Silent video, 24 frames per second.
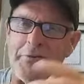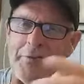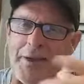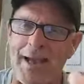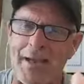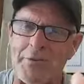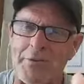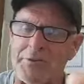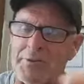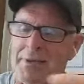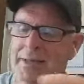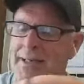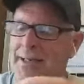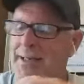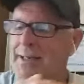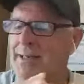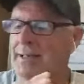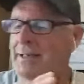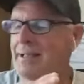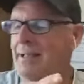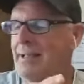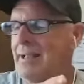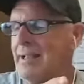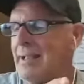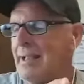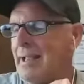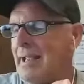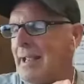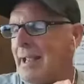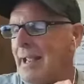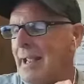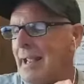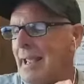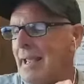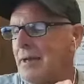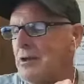fasting
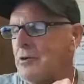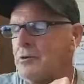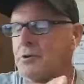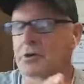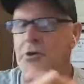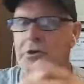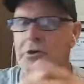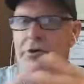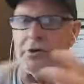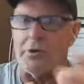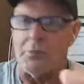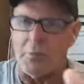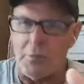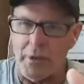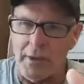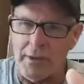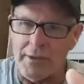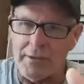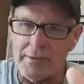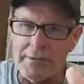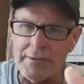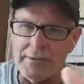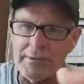and a dirty one.